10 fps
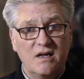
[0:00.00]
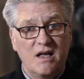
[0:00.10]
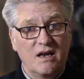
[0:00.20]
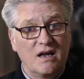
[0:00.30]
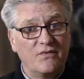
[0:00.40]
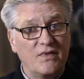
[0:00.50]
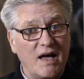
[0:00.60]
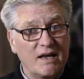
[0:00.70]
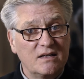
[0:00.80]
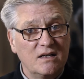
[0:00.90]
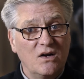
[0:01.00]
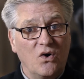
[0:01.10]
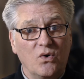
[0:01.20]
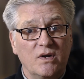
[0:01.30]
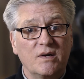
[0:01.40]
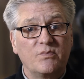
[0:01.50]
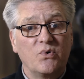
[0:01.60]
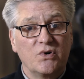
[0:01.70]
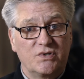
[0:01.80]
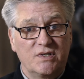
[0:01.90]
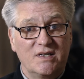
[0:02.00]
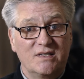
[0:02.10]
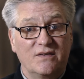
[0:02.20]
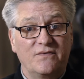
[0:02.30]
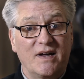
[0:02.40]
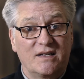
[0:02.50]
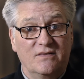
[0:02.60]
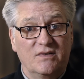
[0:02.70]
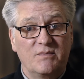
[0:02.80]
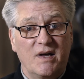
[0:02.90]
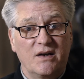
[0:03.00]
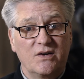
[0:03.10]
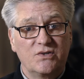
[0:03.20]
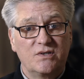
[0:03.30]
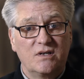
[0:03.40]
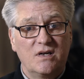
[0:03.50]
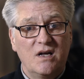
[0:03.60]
and of that, only a portion is effectively managed.